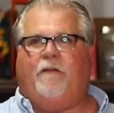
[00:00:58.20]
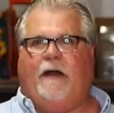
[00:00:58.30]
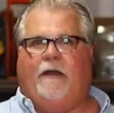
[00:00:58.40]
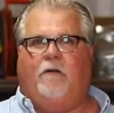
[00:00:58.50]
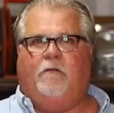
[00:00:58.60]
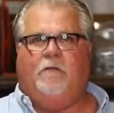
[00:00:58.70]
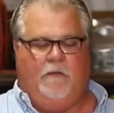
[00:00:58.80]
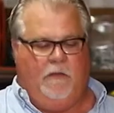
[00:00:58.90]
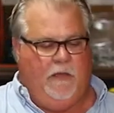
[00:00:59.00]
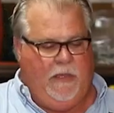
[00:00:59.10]
file,
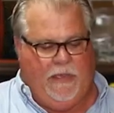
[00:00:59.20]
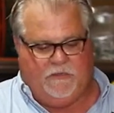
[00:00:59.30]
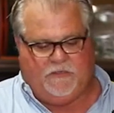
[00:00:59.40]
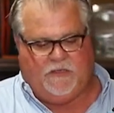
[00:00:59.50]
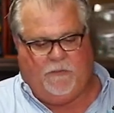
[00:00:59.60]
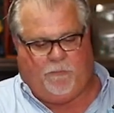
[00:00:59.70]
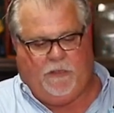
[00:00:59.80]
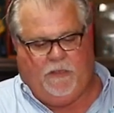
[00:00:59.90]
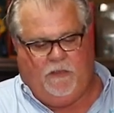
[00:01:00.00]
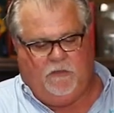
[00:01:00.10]
and
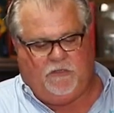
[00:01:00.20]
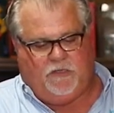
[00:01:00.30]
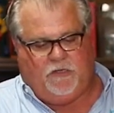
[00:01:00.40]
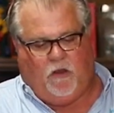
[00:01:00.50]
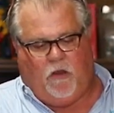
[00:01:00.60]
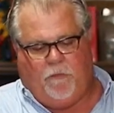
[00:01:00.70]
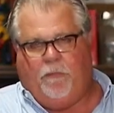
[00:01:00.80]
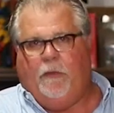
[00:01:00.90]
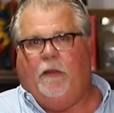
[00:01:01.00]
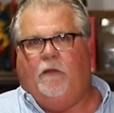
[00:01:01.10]
simply
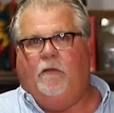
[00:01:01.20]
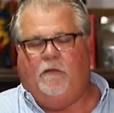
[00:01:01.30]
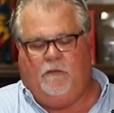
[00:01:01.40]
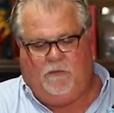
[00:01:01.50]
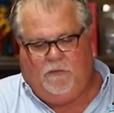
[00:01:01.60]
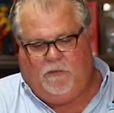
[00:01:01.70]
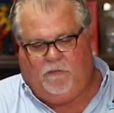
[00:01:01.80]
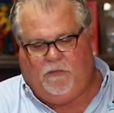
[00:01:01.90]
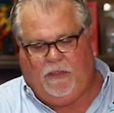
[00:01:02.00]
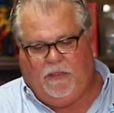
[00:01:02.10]
sharpen
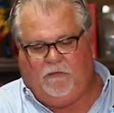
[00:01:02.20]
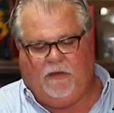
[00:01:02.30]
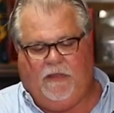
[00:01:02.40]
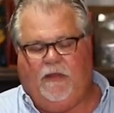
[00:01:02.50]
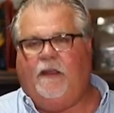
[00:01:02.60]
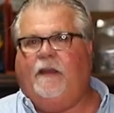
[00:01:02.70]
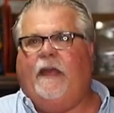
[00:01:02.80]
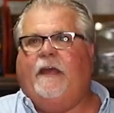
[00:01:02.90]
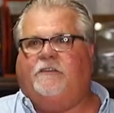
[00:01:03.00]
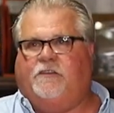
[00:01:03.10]
the leading
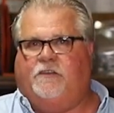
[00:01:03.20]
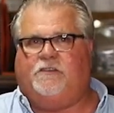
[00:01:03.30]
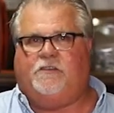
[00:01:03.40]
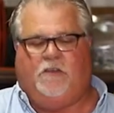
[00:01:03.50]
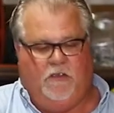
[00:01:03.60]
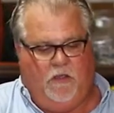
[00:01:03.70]
edges